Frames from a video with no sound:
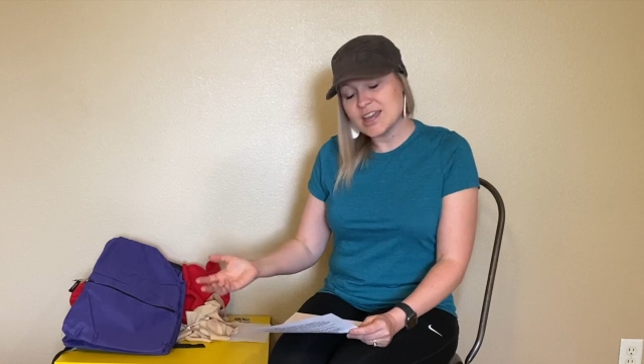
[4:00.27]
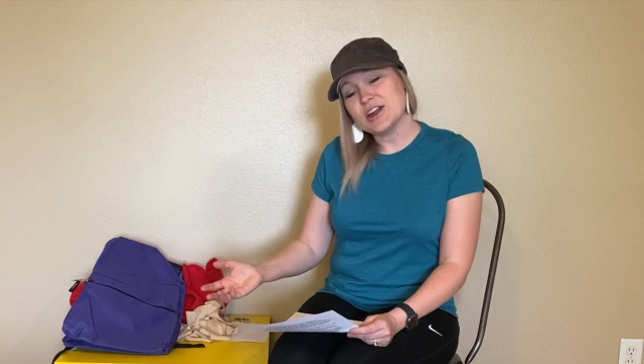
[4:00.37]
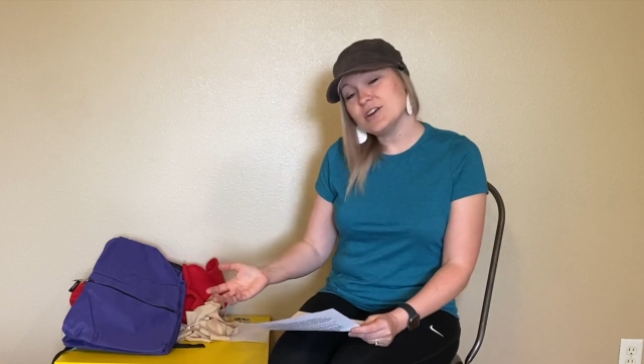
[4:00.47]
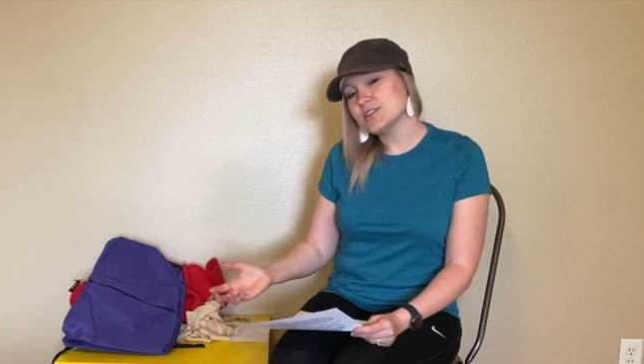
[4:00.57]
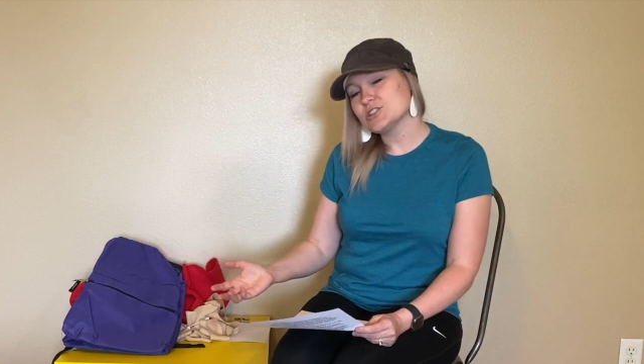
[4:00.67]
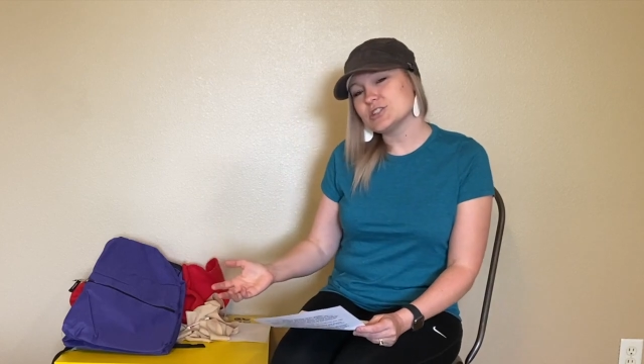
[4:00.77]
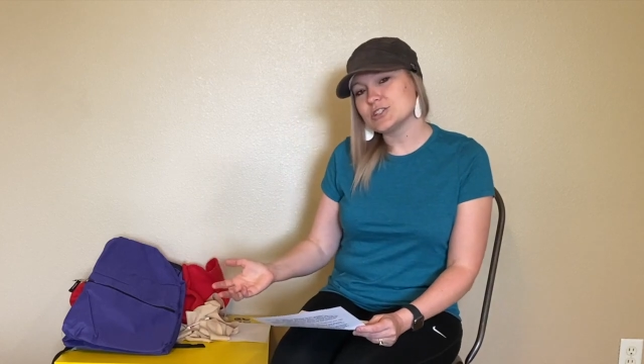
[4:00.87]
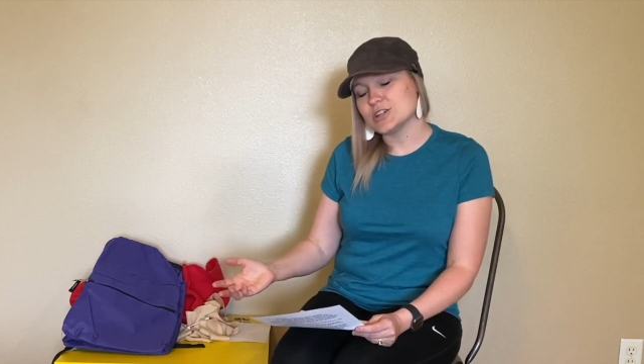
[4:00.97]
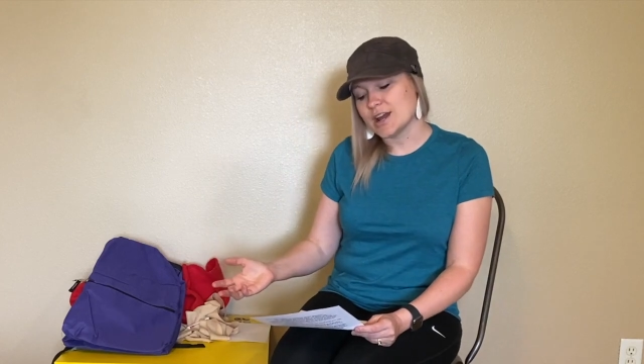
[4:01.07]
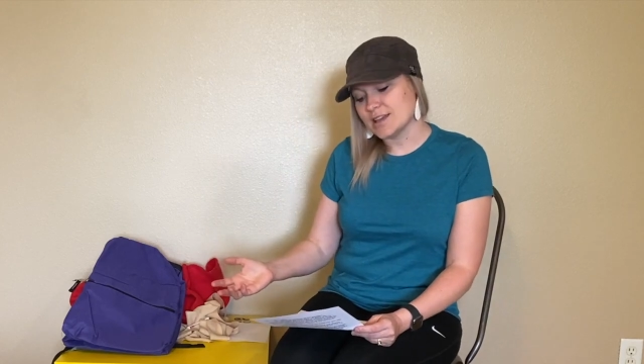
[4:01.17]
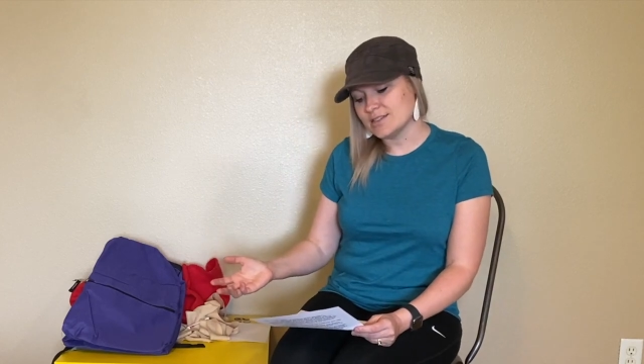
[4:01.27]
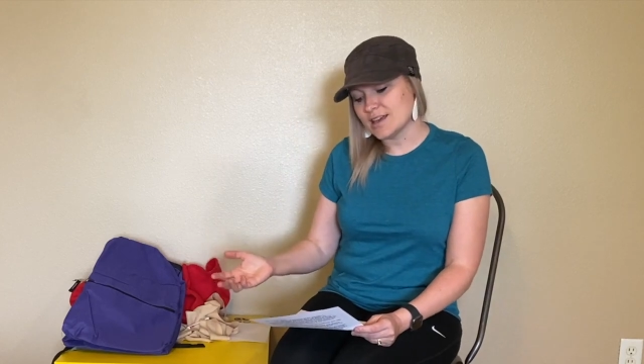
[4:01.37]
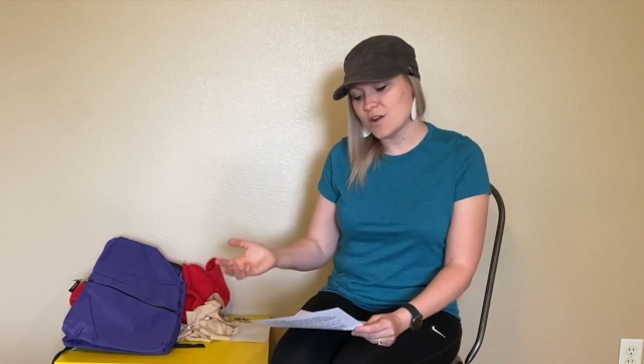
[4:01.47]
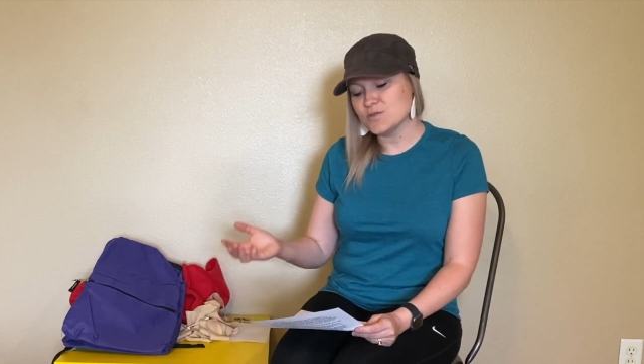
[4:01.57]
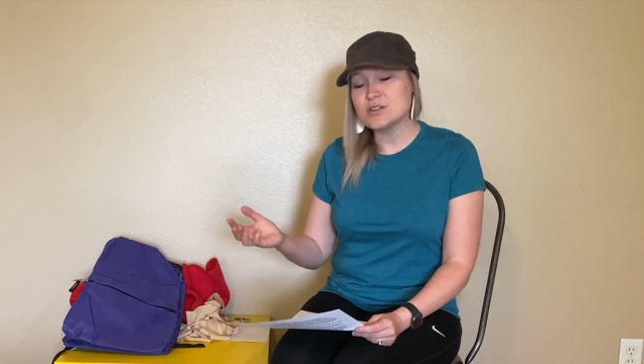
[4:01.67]
character trait
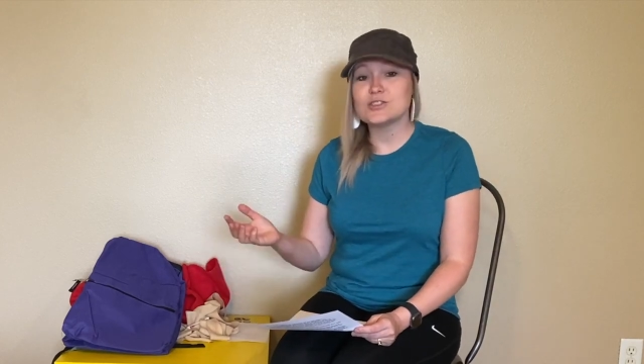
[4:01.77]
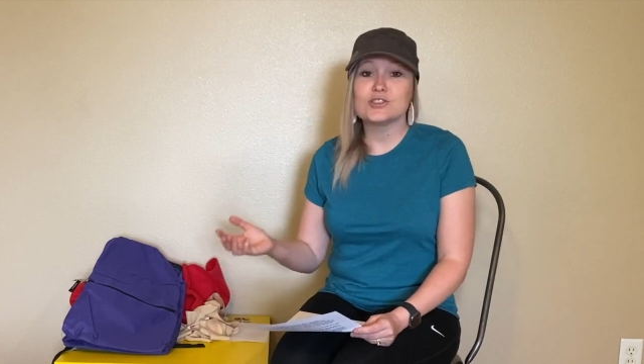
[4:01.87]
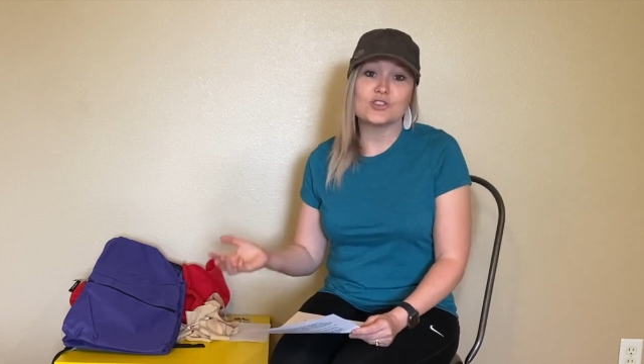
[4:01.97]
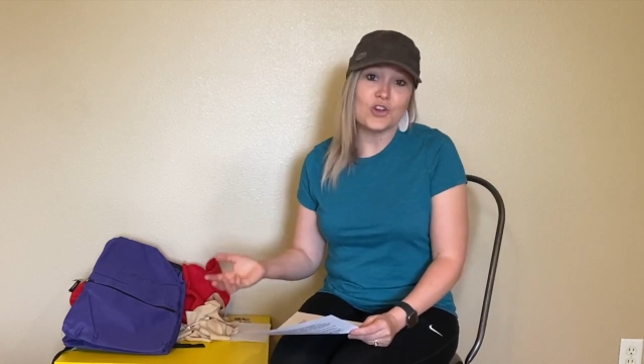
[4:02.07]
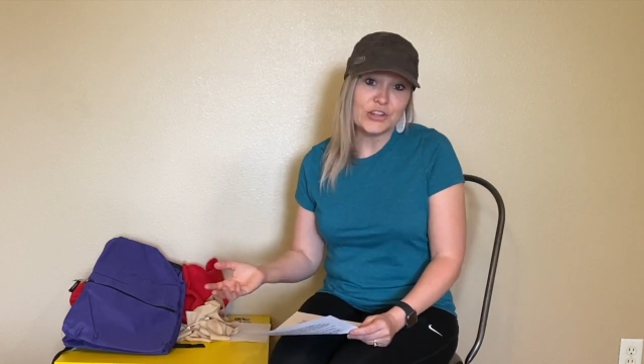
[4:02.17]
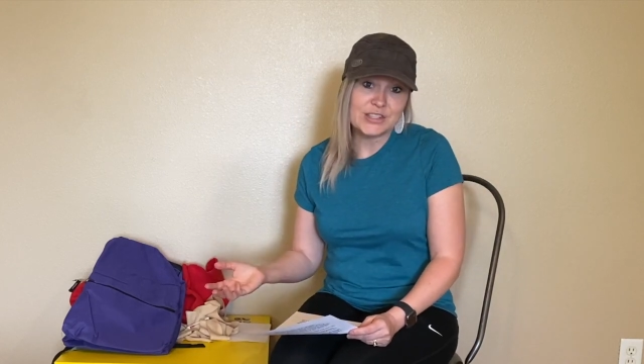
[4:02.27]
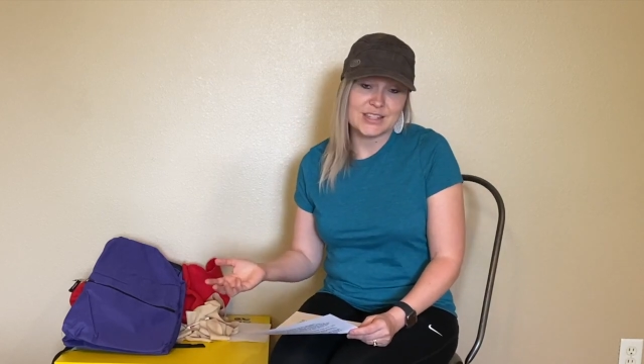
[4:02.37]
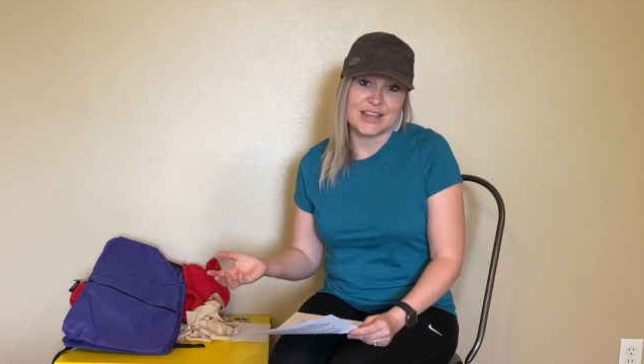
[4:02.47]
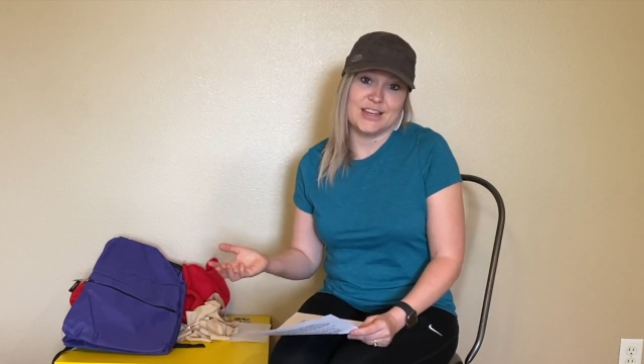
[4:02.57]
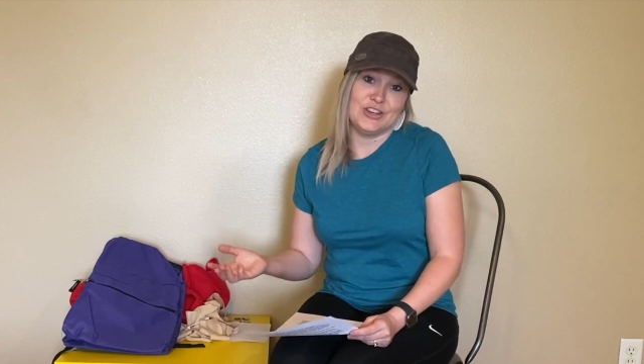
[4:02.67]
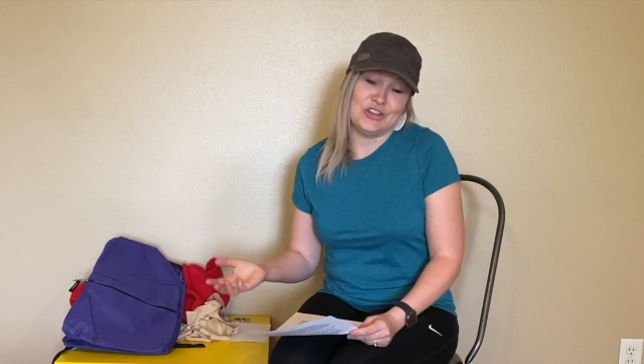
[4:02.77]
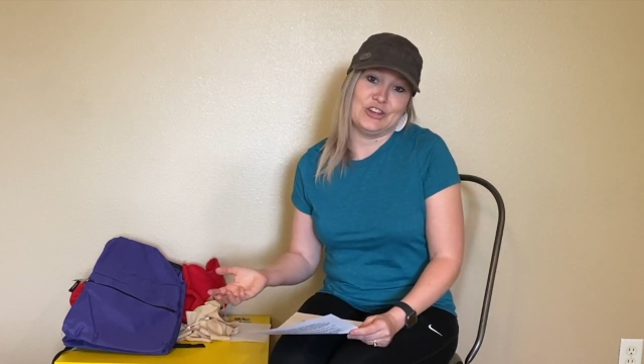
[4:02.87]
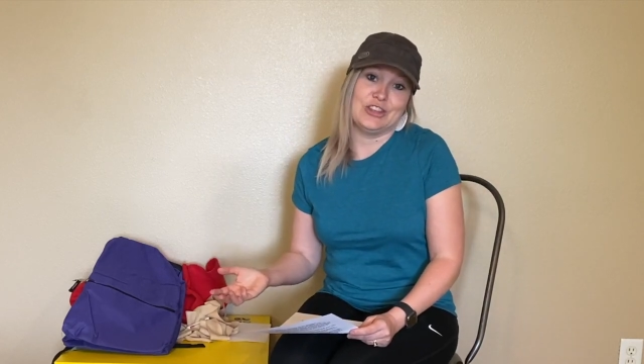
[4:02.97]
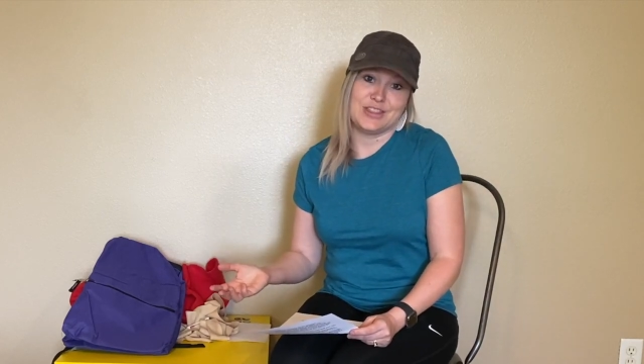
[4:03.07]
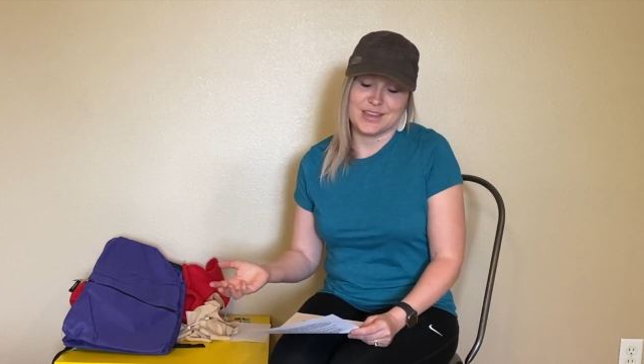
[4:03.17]
that results in
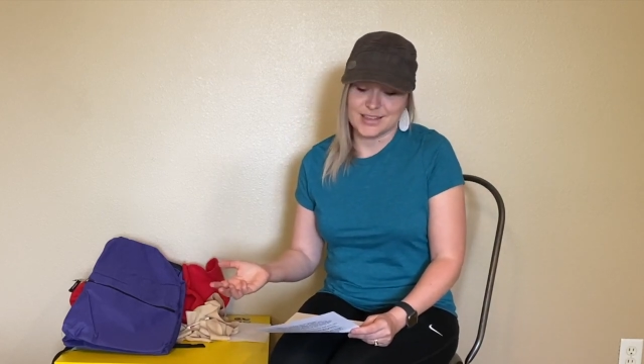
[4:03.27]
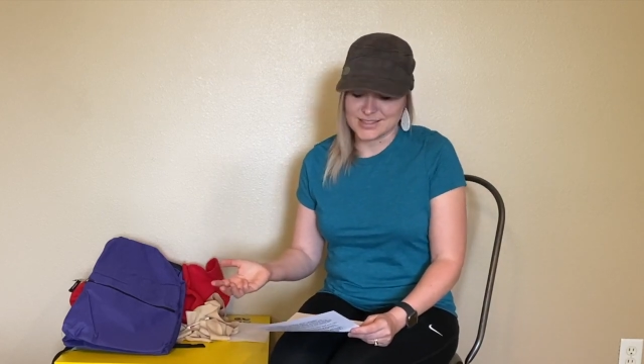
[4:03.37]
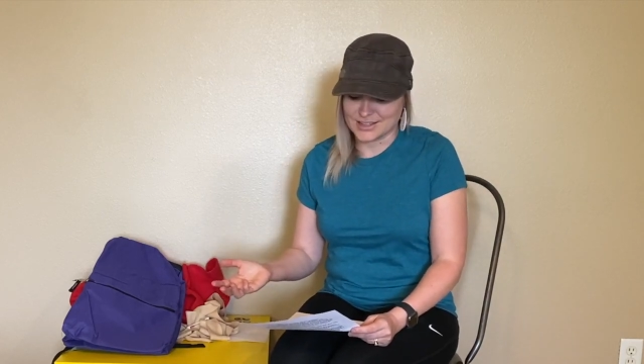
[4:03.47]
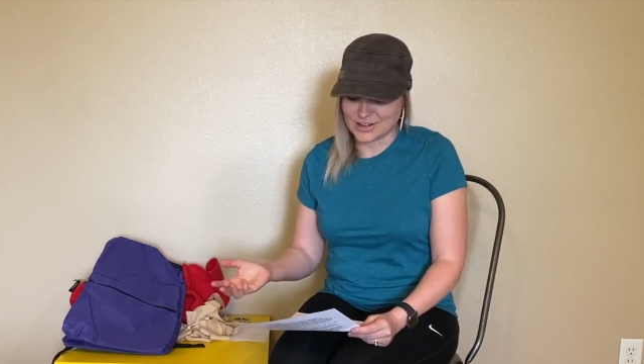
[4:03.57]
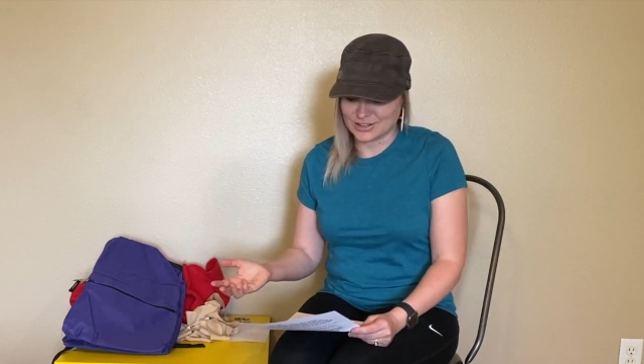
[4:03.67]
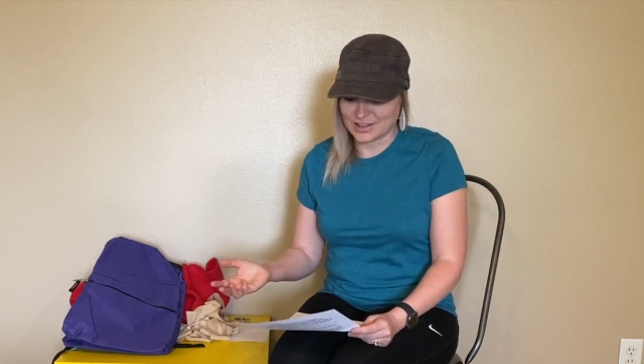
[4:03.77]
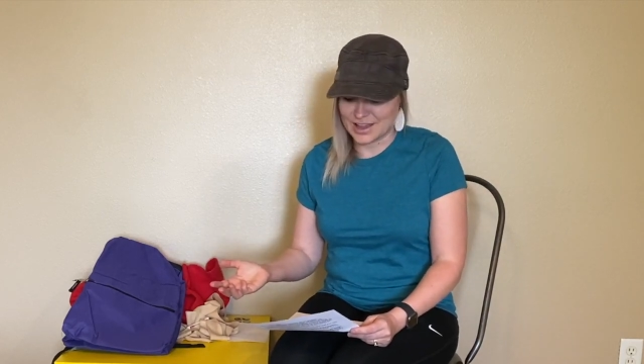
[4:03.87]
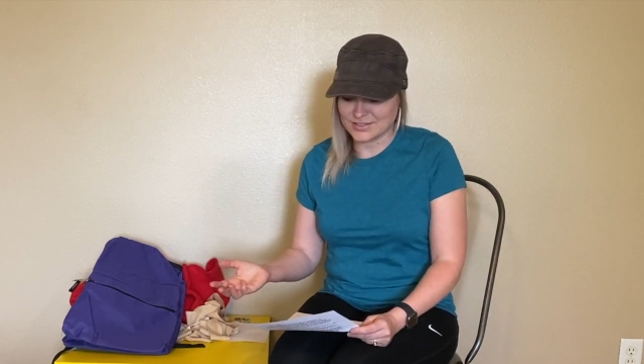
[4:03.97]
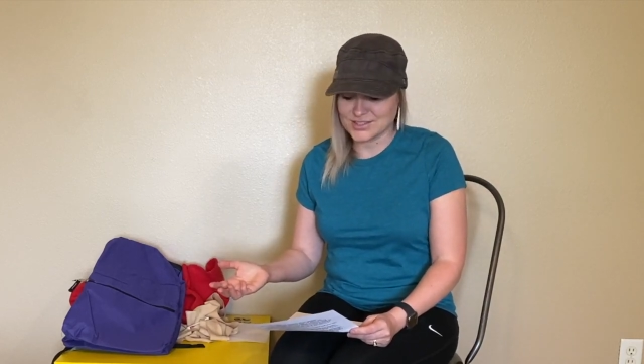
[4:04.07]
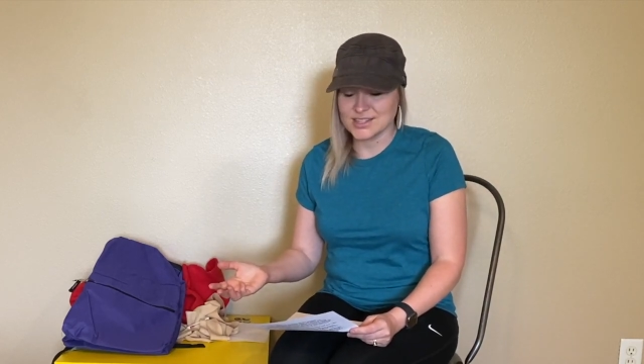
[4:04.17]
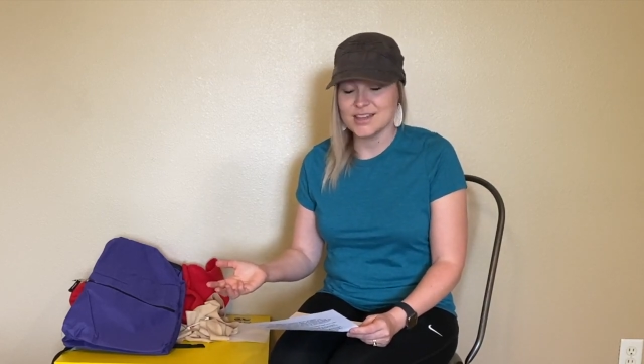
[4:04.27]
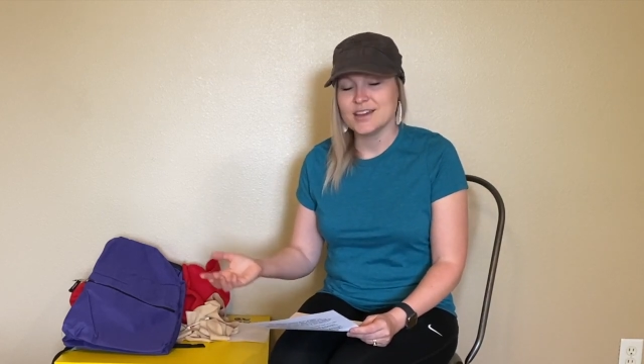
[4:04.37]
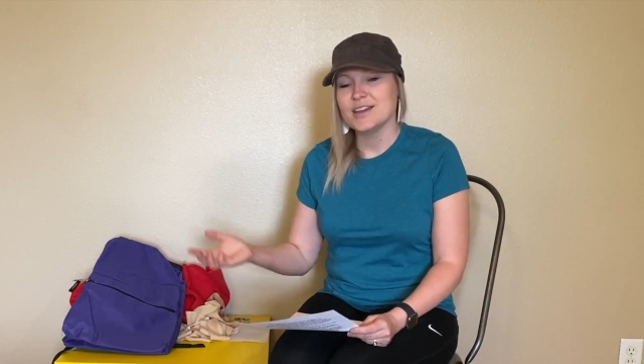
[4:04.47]
good things in our lives.